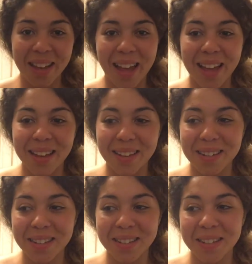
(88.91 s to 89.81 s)

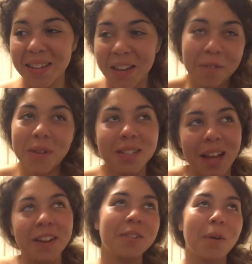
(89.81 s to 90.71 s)
And then I'm
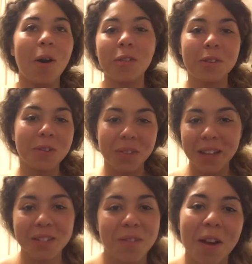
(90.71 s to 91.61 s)
excited about all the new
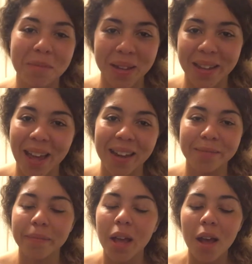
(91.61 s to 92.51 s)
things around me again.
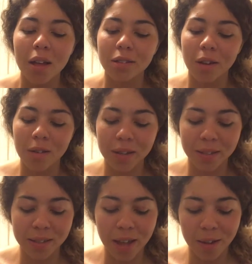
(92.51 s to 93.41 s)
So it's
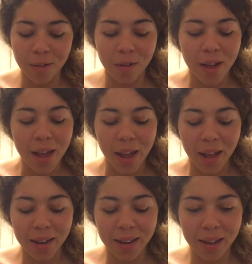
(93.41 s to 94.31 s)
a cycle,
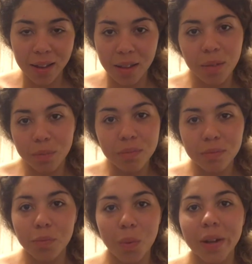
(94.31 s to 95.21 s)
and it
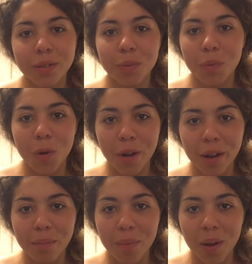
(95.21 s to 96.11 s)
was
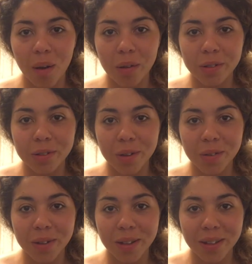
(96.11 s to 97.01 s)
rewarding, but
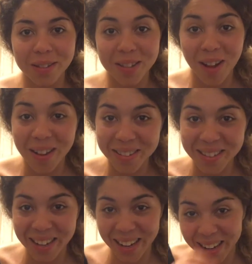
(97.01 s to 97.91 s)
also
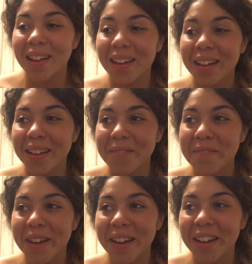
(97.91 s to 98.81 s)
exhausting.
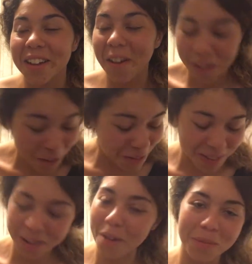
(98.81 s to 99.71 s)
But God
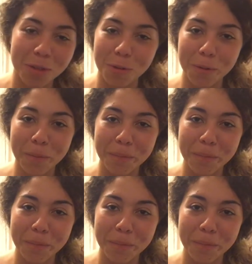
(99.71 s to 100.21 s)
always got me through.